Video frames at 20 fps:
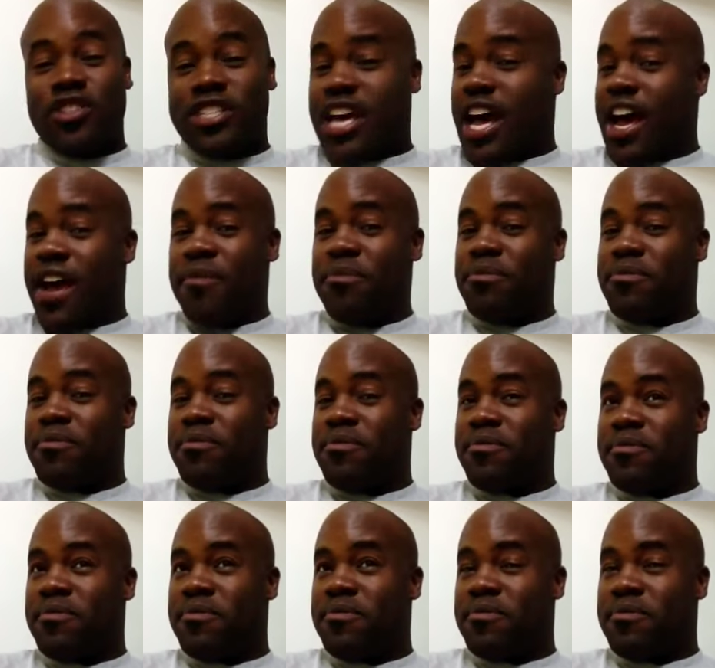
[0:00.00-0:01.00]
time
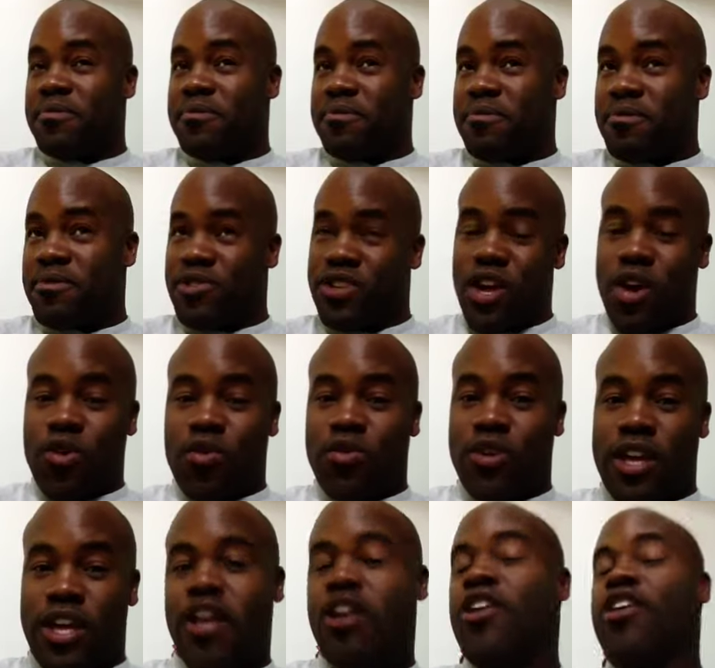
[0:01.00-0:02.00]
zone
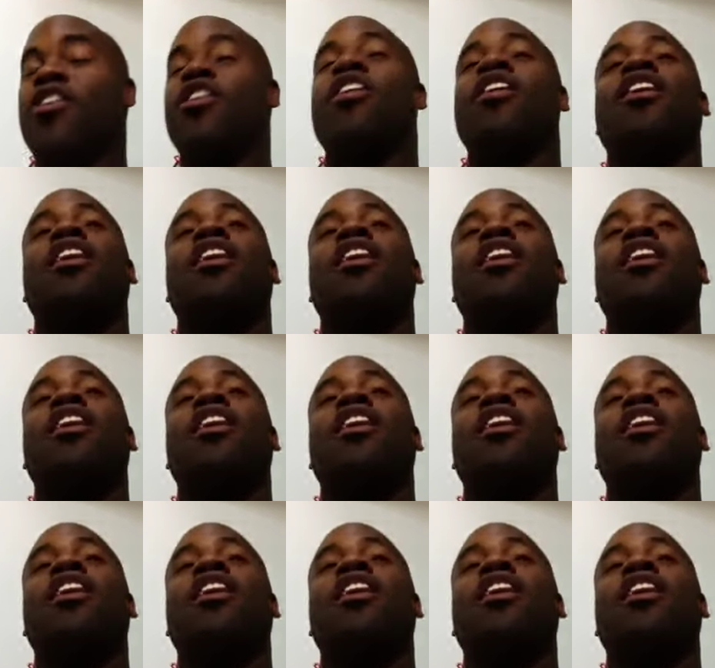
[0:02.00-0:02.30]
here.